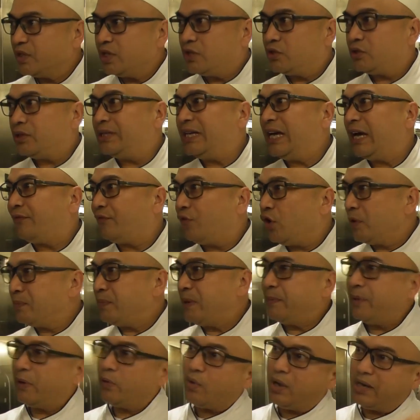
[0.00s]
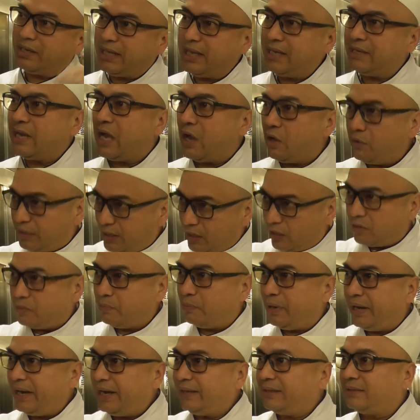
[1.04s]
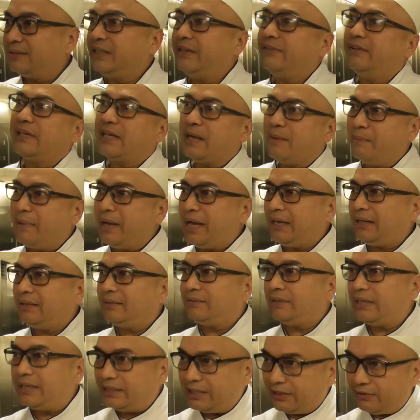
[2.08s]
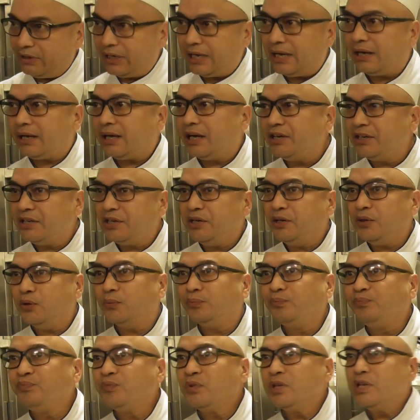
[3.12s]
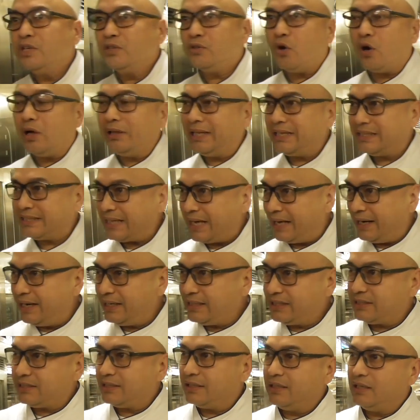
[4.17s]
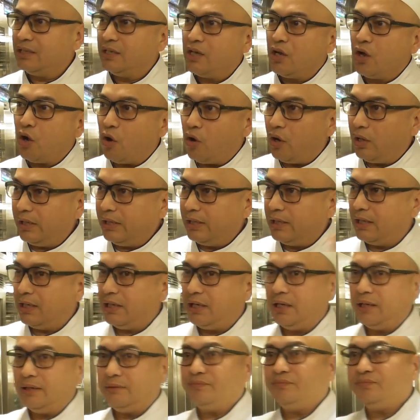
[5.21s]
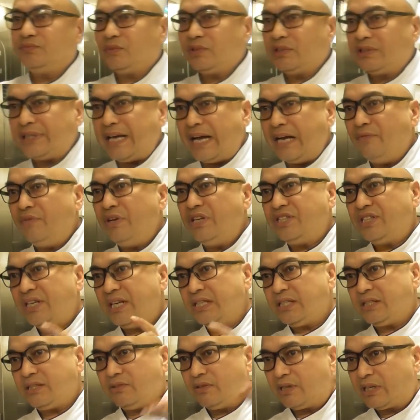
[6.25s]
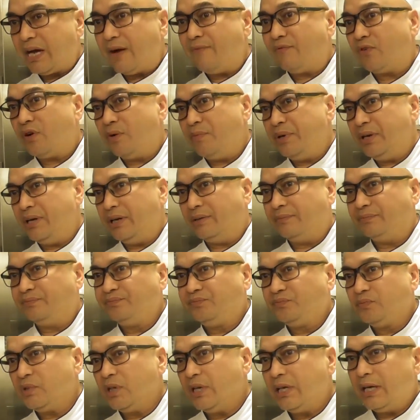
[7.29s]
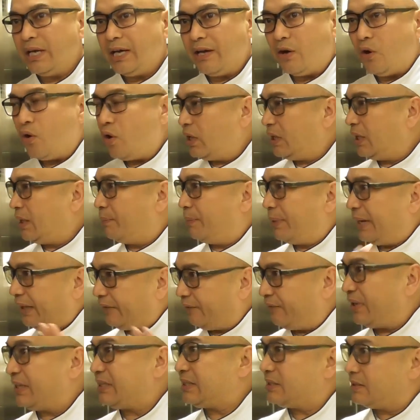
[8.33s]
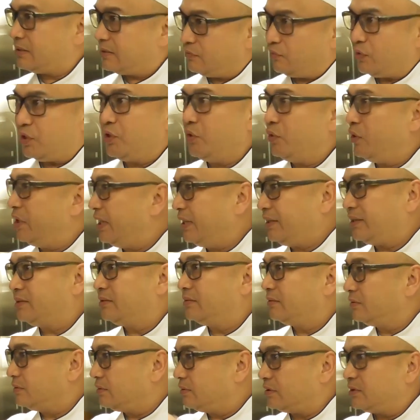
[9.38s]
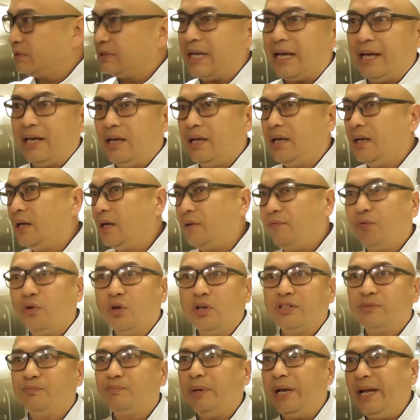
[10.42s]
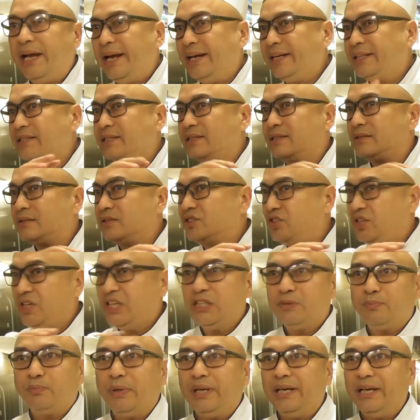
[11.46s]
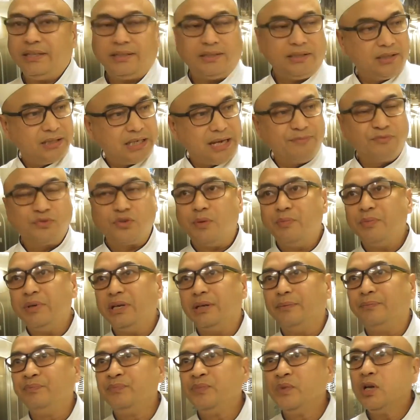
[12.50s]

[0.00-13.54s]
So there are 4 people working now, they are on break, they will come back and they will continue. So all the salads, all the sandwiches will come from here. All the breakfast, what you eat, fruit plates, cheese plate comes from here.